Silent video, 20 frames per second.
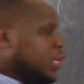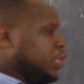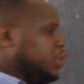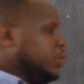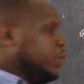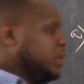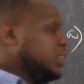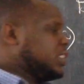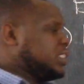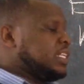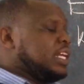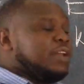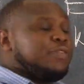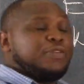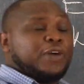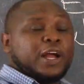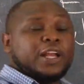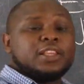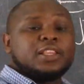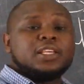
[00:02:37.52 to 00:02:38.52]
you will still
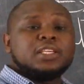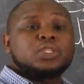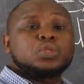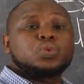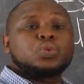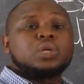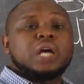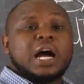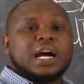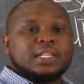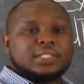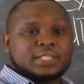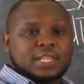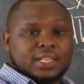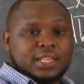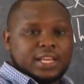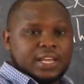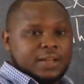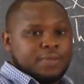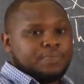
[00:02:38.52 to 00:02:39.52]
find this answer
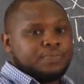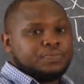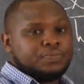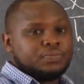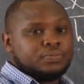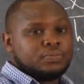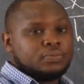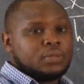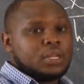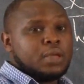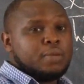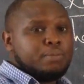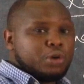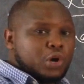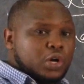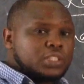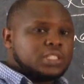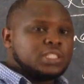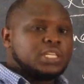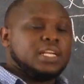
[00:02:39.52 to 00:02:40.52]
there.
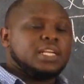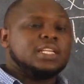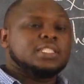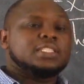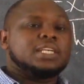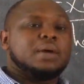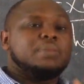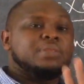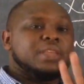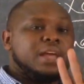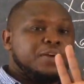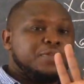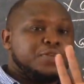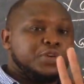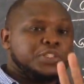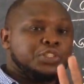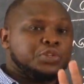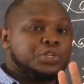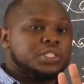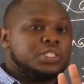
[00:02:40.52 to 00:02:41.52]
Because in an exam there are
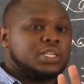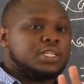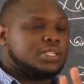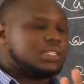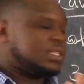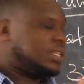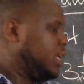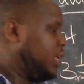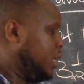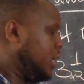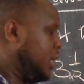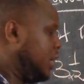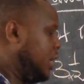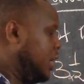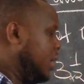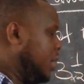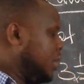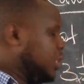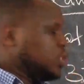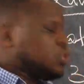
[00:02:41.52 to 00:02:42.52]
4 choices.
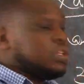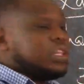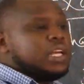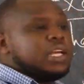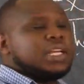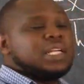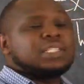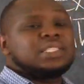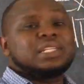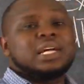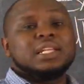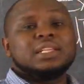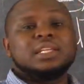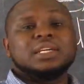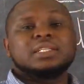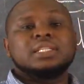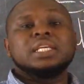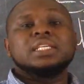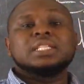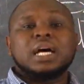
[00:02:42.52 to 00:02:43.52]
So they understand
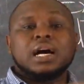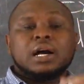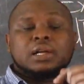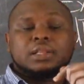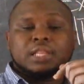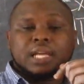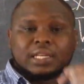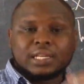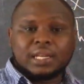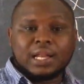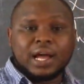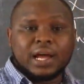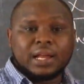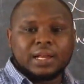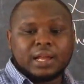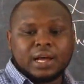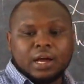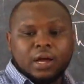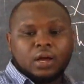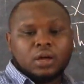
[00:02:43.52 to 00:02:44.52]
that that
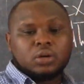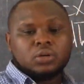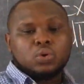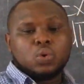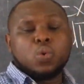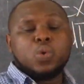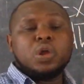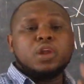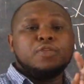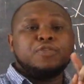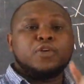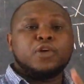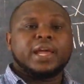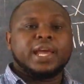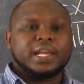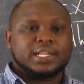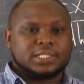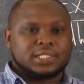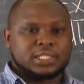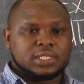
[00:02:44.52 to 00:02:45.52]
learner who will
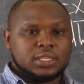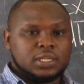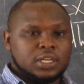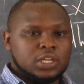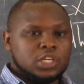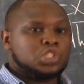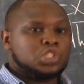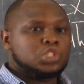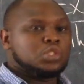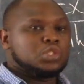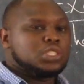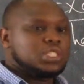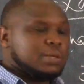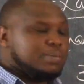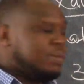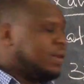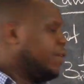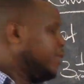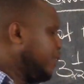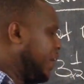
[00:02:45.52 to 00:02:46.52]
forget to
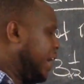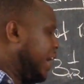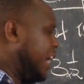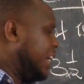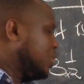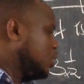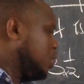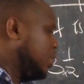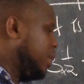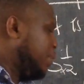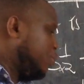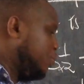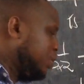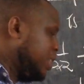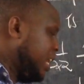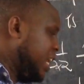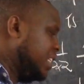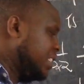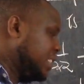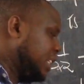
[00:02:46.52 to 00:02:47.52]
simplify, and so they put
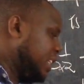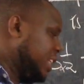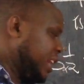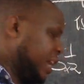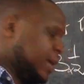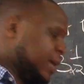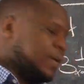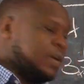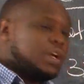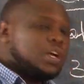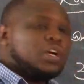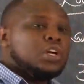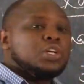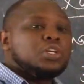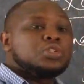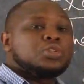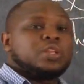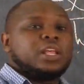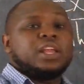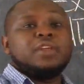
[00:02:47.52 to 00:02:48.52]
the answer there.
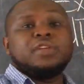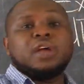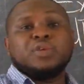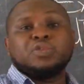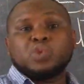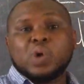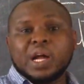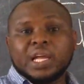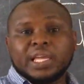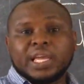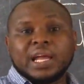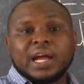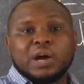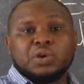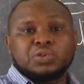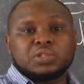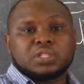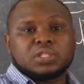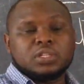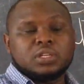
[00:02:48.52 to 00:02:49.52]
So that are working
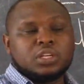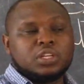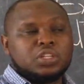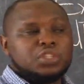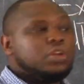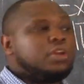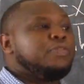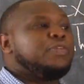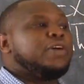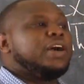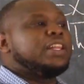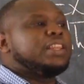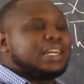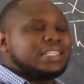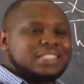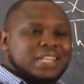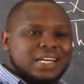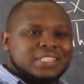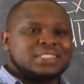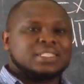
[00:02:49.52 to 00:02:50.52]
out, you'll find
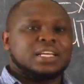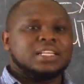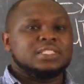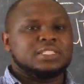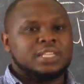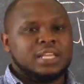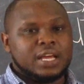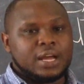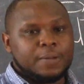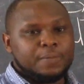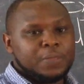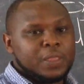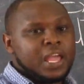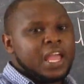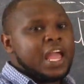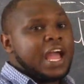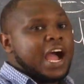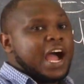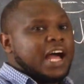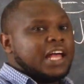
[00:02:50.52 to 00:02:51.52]
that answer is there.
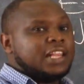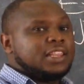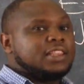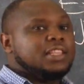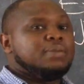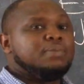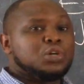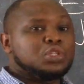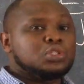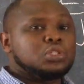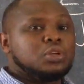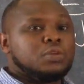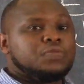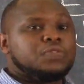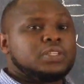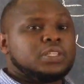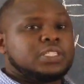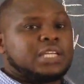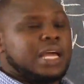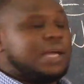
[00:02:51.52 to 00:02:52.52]
And most of
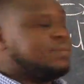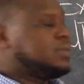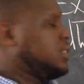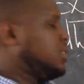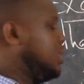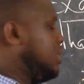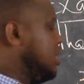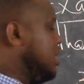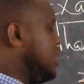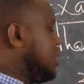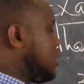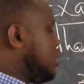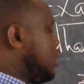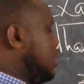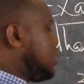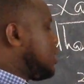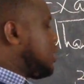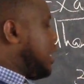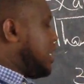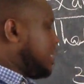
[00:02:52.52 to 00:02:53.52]
the times these
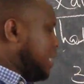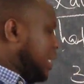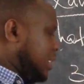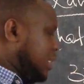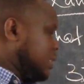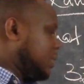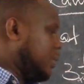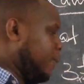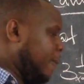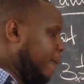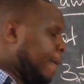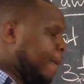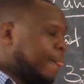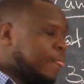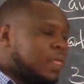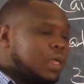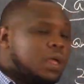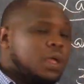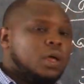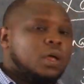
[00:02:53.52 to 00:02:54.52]
instructors,
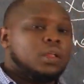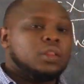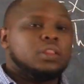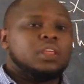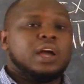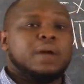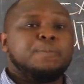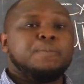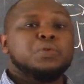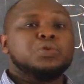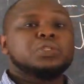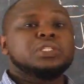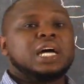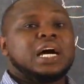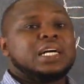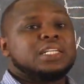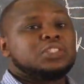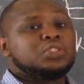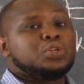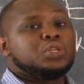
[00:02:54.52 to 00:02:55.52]
they are put
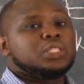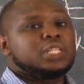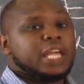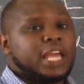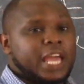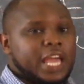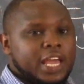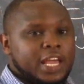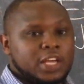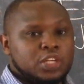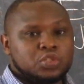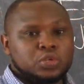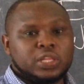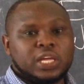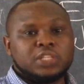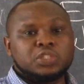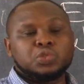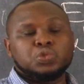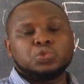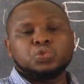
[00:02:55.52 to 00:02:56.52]
as choice A, so
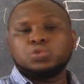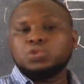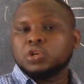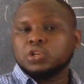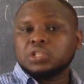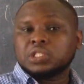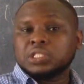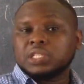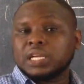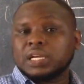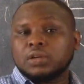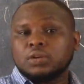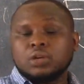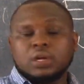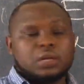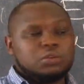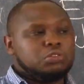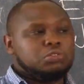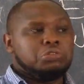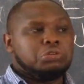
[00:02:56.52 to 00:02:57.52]
that you
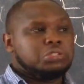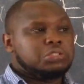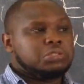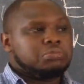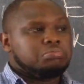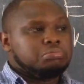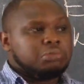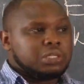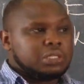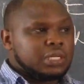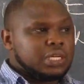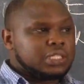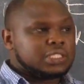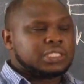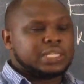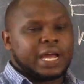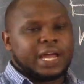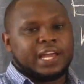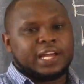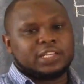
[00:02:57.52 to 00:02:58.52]
don't
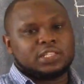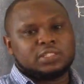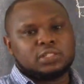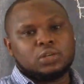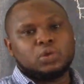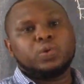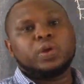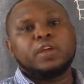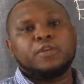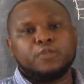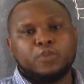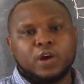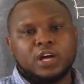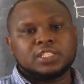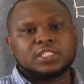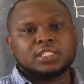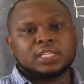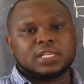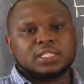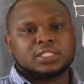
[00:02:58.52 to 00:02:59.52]
get tired looking for
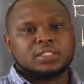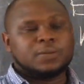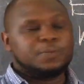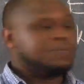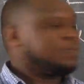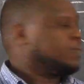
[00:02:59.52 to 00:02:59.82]
answers.